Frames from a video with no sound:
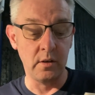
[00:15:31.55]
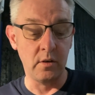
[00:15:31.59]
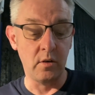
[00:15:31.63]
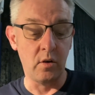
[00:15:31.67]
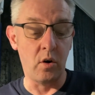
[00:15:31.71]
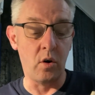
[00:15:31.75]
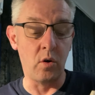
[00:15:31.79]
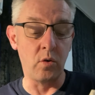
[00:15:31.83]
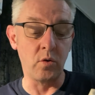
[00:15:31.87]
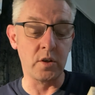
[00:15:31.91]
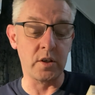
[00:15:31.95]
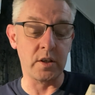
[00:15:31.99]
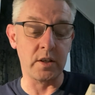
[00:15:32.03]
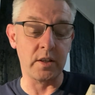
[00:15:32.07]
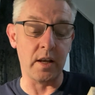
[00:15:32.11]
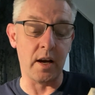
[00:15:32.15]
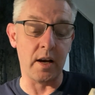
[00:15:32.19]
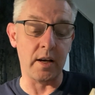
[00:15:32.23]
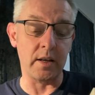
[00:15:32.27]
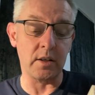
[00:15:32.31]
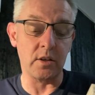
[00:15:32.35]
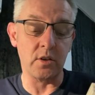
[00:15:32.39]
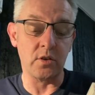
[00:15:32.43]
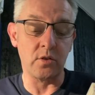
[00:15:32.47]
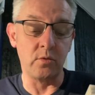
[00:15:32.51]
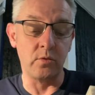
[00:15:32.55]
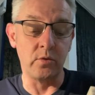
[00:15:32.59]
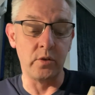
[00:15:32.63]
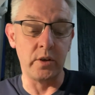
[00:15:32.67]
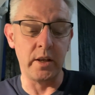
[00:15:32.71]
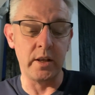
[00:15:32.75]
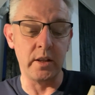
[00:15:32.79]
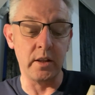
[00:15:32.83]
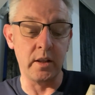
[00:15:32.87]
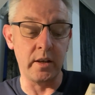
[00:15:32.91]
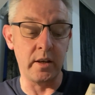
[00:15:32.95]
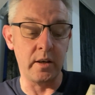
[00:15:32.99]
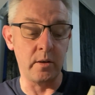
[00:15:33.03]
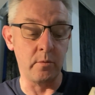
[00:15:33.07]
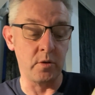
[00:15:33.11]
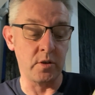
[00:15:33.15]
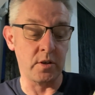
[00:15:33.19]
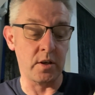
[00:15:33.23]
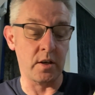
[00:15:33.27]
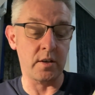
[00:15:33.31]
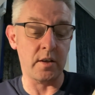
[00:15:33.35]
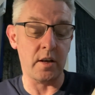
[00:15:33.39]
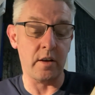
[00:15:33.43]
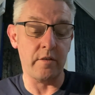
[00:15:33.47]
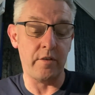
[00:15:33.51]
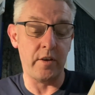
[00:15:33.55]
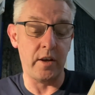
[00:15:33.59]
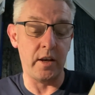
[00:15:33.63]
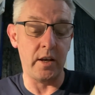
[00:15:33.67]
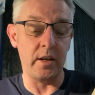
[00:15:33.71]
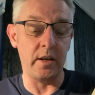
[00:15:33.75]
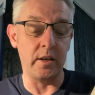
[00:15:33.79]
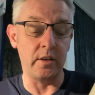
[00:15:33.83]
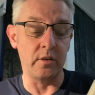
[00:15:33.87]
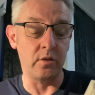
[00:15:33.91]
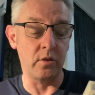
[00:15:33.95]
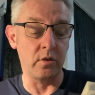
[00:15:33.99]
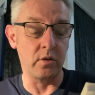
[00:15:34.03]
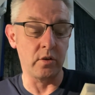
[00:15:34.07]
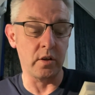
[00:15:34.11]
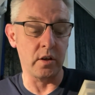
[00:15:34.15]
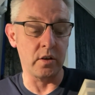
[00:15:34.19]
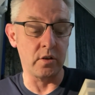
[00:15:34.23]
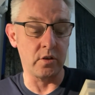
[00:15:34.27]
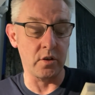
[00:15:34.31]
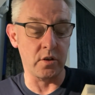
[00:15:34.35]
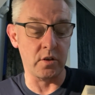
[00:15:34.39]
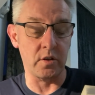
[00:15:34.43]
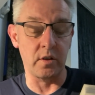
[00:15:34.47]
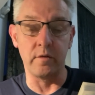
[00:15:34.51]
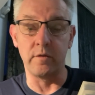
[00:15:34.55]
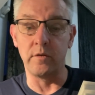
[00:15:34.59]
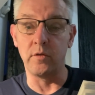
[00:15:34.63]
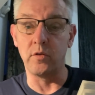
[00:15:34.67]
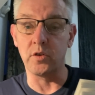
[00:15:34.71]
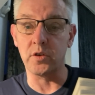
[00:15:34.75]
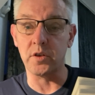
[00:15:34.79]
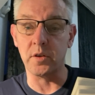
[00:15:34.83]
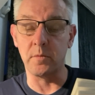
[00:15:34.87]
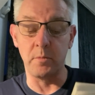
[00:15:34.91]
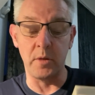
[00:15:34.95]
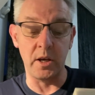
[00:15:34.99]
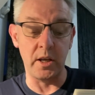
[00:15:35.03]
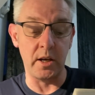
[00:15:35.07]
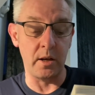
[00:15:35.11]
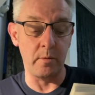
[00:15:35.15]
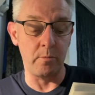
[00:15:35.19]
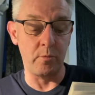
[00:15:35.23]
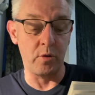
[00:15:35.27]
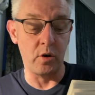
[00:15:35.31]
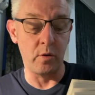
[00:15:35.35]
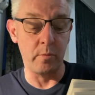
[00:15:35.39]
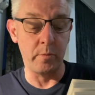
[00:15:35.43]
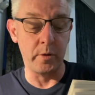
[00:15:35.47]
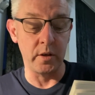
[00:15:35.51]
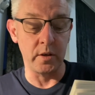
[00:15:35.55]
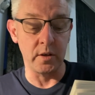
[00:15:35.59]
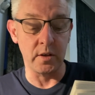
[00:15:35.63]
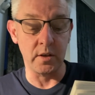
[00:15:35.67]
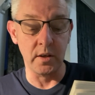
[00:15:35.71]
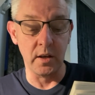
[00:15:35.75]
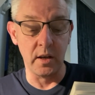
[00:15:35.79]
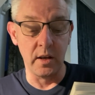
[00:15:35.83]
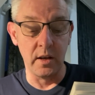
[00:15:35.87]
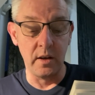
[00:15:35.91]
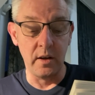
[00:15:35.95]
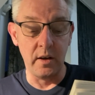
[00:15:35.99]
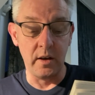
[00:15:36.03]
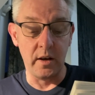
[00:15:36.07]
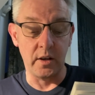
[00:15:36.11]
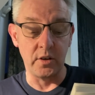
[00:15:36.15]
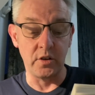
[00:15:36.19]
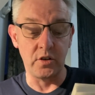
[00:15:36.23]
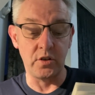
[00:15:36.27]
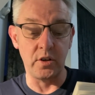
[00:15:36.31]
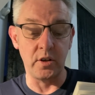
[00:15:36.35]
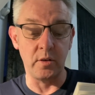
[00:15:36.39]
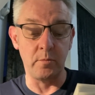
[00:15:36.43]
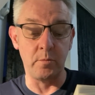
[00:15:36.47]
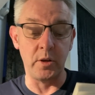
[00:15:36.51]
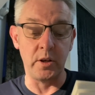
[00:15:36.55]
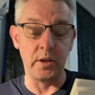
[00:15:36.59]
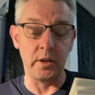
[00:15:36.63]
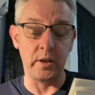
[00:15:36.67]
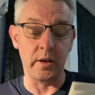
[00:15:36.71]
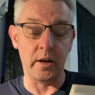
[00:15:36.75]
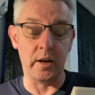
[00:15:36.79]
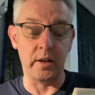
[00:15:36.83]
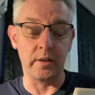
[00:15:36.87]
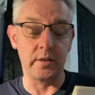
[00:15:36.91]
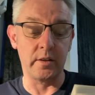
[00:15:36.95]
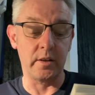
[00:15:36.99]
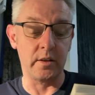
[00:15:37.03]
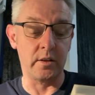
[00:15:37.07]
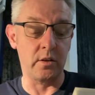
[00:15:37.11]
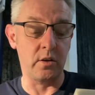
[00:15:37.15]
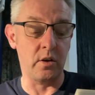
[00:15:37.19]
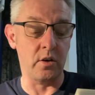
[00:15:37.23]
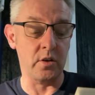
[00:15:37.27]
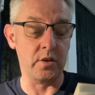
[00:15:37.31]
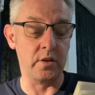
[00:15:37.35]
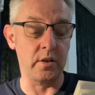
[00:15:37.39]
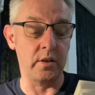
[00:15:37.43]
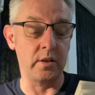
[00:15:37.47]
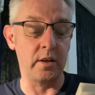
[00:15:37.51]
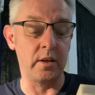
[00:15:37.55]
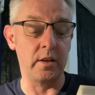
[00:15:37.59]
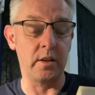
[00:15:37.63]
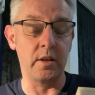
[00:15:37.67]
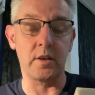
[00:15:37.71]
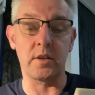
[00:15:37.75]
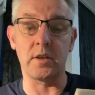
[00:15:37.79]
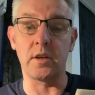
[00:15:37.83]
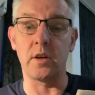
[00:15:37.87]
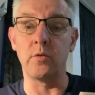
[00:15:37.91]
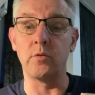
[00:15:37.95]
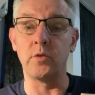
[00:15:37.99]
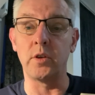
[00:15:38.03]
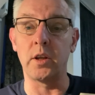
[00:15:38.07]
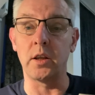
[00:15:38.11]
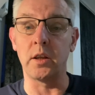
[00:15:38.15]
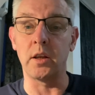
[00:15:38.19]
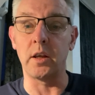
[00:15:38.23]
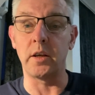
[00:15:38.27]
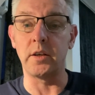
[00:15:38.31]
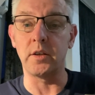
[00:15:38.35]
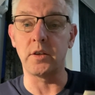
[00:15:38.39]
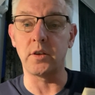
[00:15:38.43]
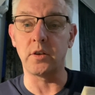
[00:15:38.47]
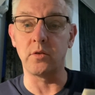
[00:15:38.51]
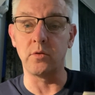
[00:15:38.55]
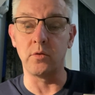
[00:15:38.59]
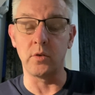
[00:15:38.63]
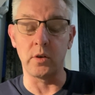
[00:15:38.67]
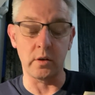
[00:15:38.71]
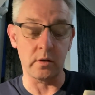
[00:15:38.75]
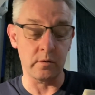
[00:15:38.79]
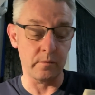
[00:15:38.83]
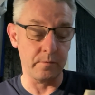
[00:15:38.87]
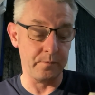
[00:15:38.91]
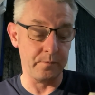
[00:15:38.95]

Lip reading: All stacked so neatly it was as if Harry Doug had just divorced Mary Poppins and she'd been granted custody of the sound and light store.